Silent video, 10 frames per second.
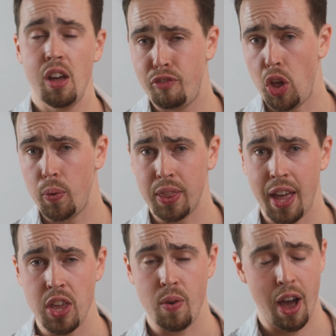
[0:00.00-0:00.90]
Following
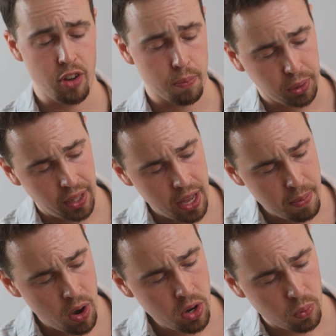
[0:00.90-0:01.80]
that, you have your play
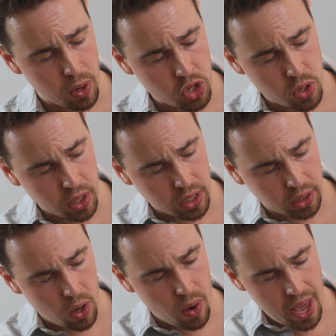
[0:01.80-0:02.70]
mode, which you can
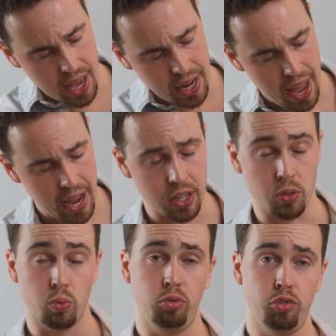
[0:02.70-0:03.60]
go ahead and
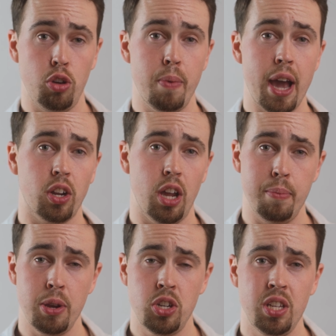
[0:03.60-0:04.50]
view back your
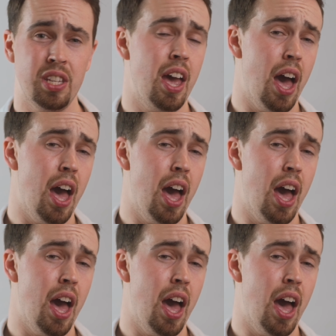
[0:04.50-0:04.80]
images.